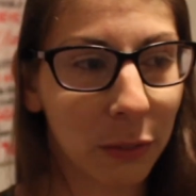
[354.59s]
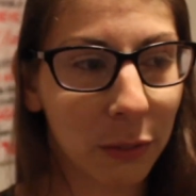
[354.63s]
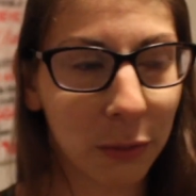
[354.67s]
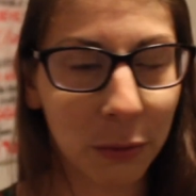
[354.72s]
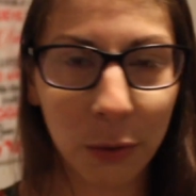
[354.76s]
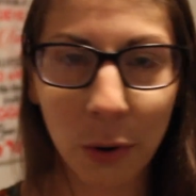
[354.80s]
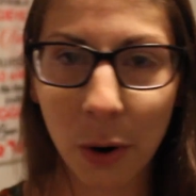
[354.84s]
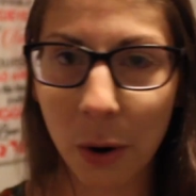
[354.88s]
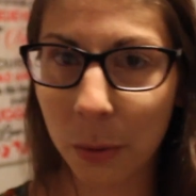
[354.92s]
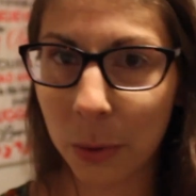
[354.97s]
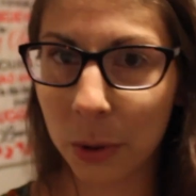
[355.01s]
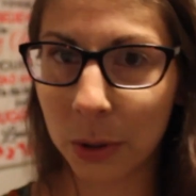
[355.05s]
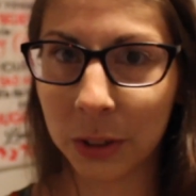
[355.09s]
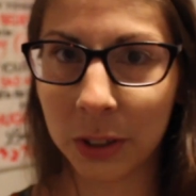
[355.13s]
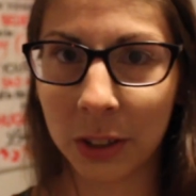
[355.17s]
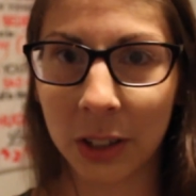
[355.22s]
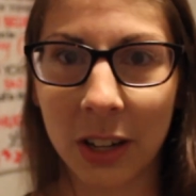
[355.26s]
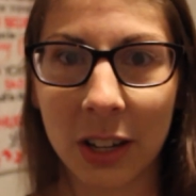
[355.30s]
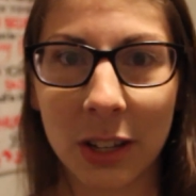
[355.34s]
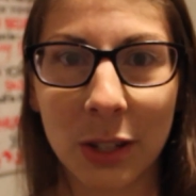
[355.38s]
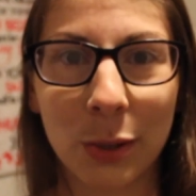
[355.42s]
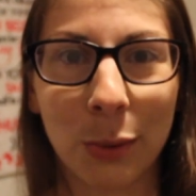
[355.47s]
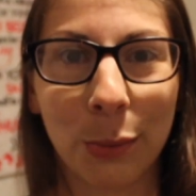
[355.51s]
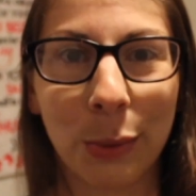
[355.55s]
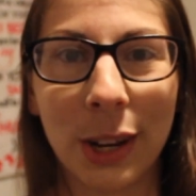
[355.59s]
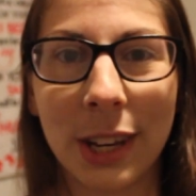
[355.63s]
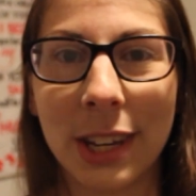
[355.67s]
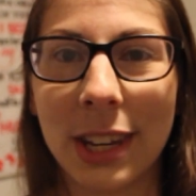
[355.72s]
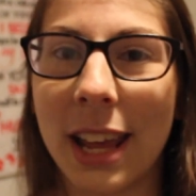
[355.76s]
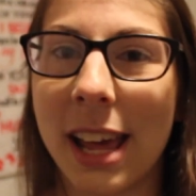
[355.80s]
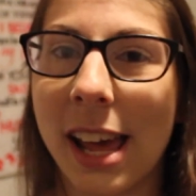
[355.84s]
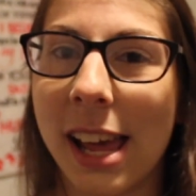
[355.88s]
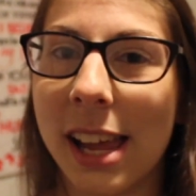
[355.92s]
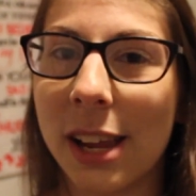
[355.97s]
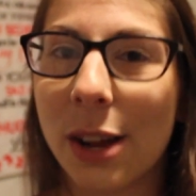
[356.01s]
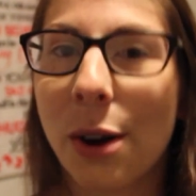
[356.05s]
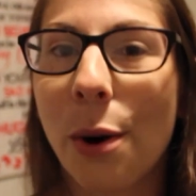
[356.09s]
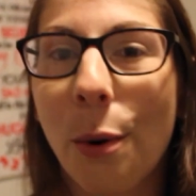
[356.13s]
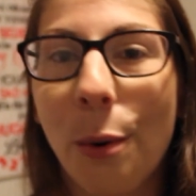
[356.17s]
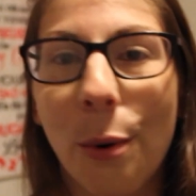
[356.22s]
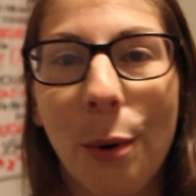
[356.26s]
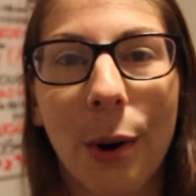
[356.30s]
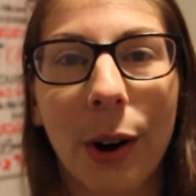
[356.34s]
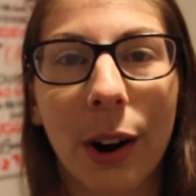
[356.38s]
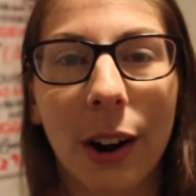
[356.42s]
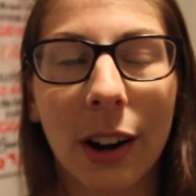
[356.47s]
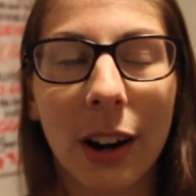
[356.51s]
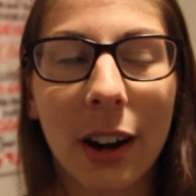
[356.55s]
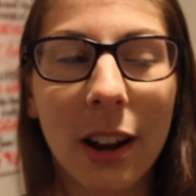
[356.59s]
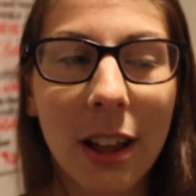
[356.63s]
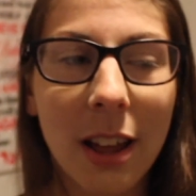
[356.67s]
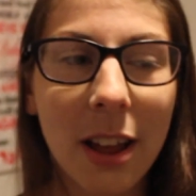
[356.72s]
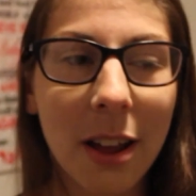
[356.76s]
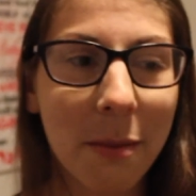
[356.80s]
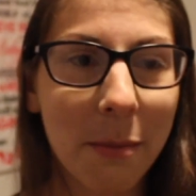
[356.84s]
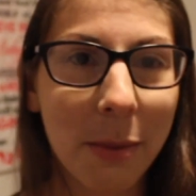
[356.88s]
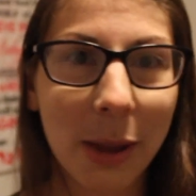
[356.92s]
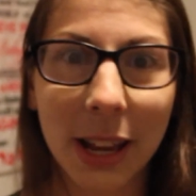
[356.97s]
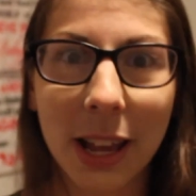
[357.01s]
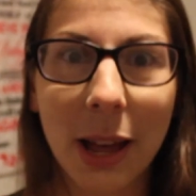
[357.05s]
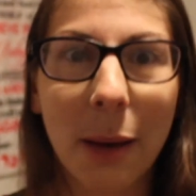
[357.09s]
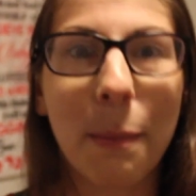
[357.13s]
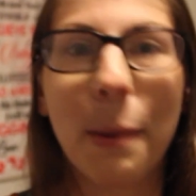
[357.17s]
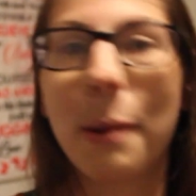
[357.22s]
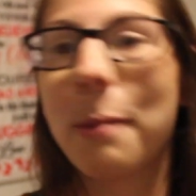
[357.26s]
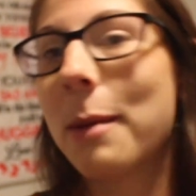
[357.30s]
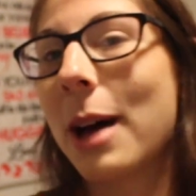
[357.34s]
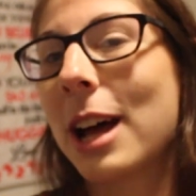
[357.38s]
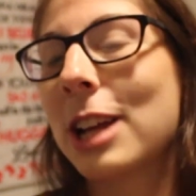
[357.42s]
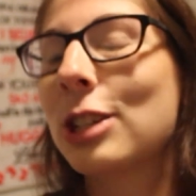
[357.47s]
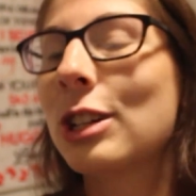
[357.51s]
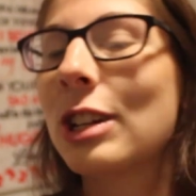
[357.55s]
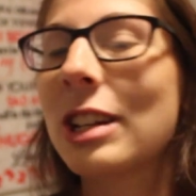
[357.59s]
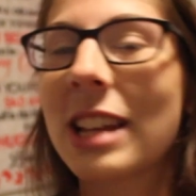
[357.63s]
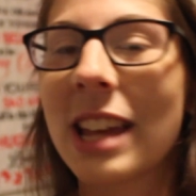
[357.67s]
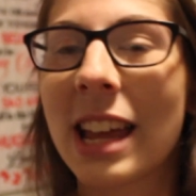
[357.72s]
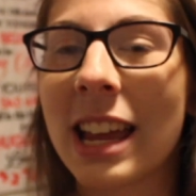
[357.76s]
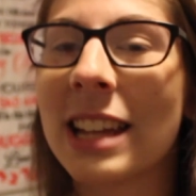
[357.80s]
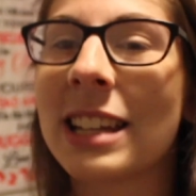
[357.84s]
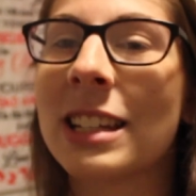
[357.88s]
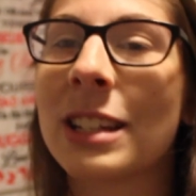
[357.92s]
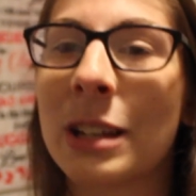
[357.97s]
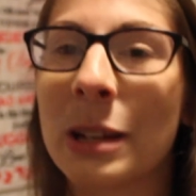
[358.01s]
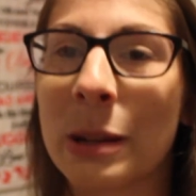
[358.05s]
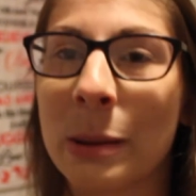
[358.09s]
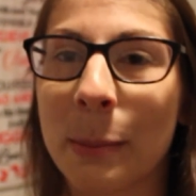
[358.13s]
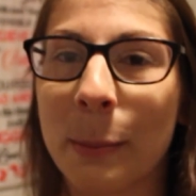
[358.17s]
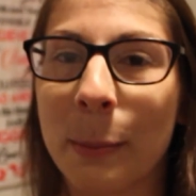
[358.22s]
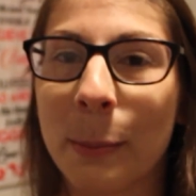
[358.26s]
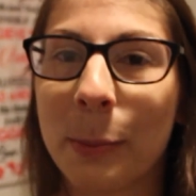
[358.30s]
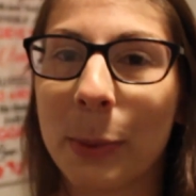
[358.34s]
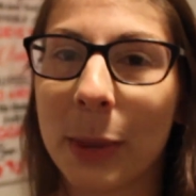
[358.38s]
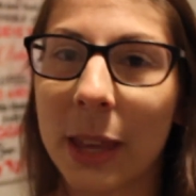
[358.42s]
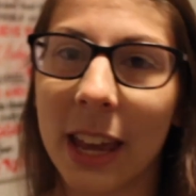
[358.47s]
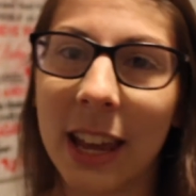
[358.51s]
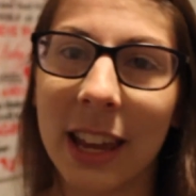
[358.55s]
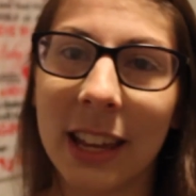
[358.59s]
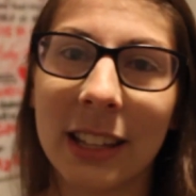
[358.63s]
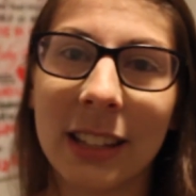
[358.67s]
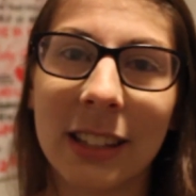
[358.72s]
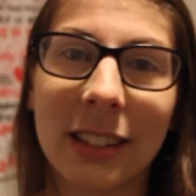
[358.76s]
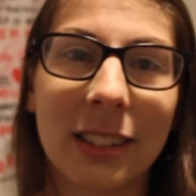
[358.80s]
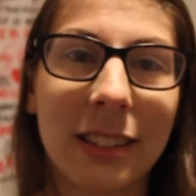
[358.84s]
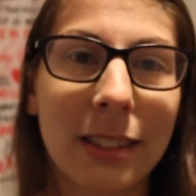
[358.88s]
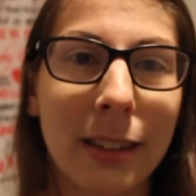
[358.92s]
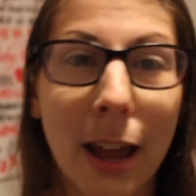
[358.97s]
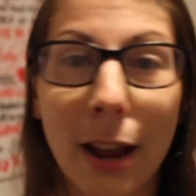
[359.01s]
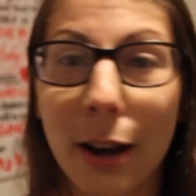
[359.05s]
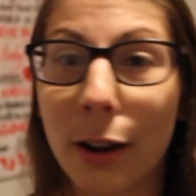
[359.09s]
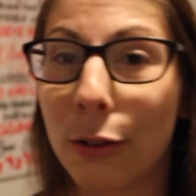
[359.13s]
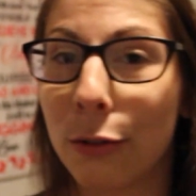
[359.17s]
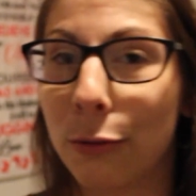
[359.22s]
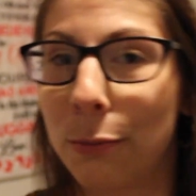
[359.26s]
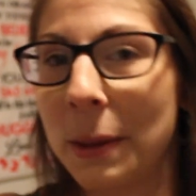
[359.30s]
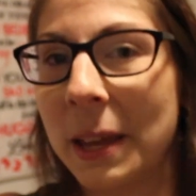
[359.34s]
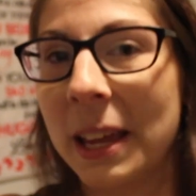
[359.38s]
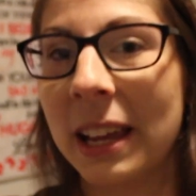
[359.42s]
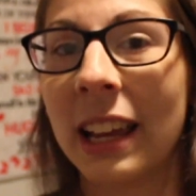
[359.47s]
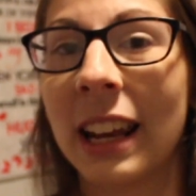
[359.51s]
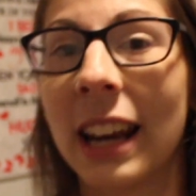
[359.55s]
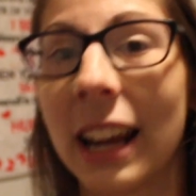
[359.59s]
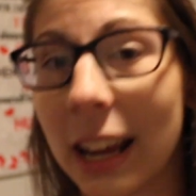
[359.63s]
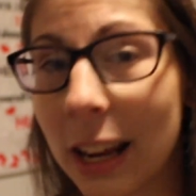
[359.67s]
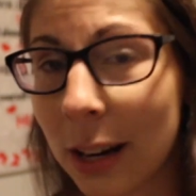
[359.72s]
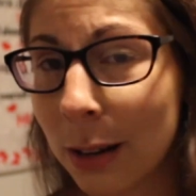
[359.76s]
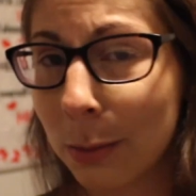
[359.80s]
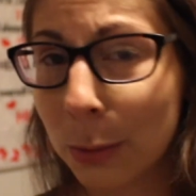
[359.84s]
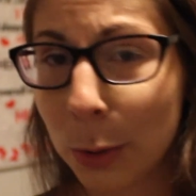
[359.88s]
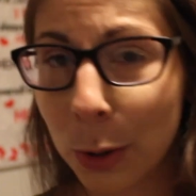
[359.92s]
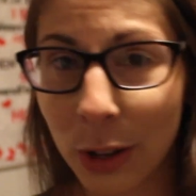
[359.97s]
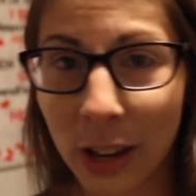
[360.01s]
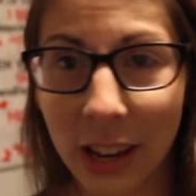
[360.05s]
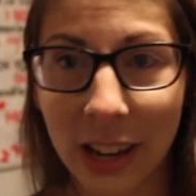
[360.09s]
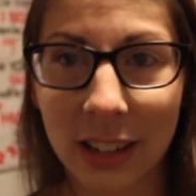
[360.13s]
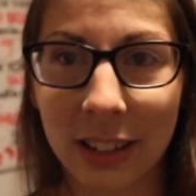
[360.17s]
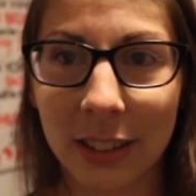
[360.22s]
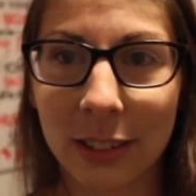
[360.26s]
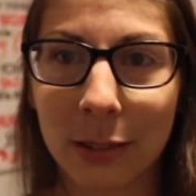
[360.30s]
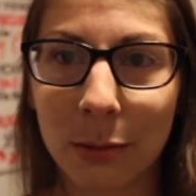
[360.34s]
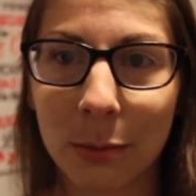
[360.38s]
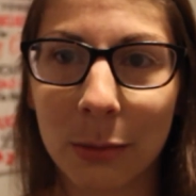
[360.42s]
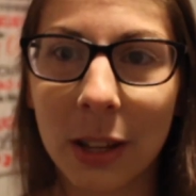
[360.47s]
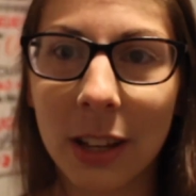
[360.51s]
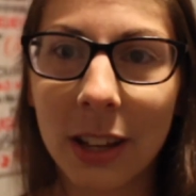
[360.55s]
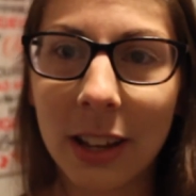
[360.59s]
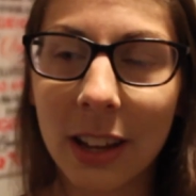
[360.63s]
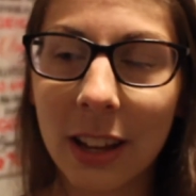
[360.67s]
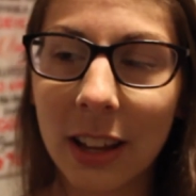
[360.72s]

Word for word: Fort Wilderness one day or pick up in Magic Kingdom instead of being in Animal Kingdom.